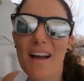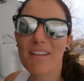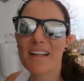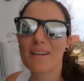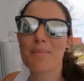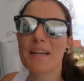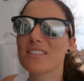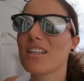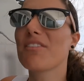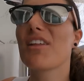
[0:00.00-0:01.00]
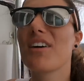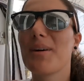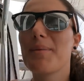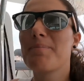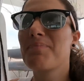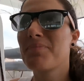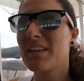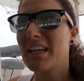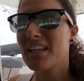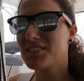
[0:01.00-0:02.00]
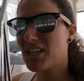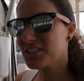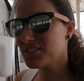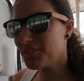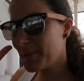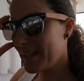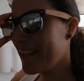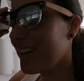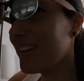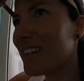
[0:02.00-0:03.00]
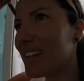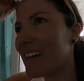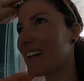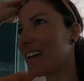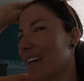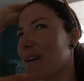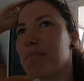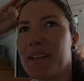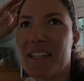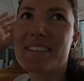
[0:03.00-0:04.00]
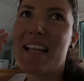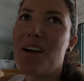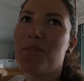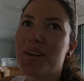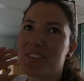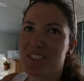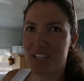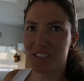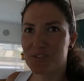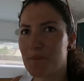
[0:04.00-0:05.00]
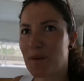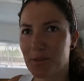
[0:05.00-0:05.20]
have like a mix of the dust of Bonaire, mixed now with dust from